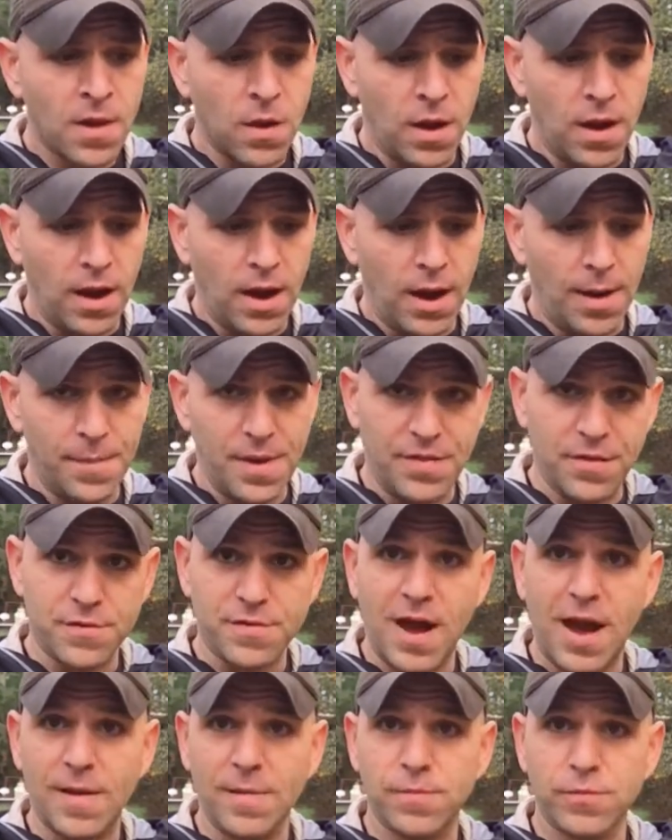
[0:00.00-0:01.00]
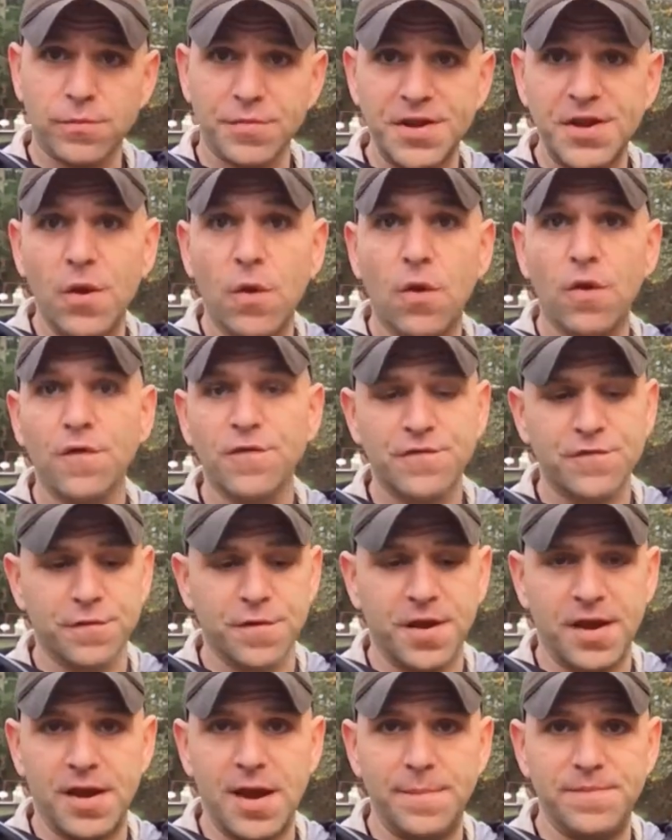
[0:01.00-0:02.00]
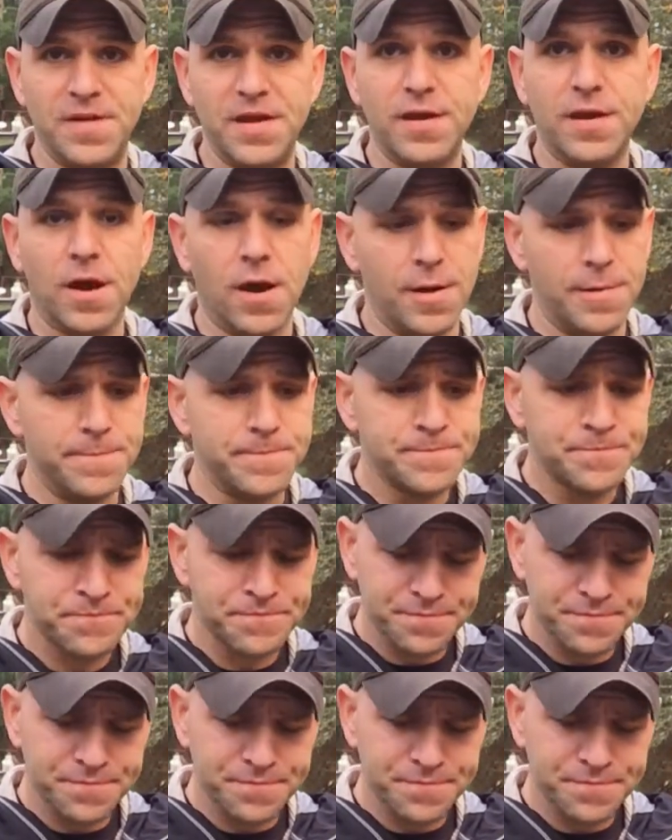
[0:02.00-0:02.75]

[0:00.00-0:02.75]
um, and they're not reholstering an empty gun.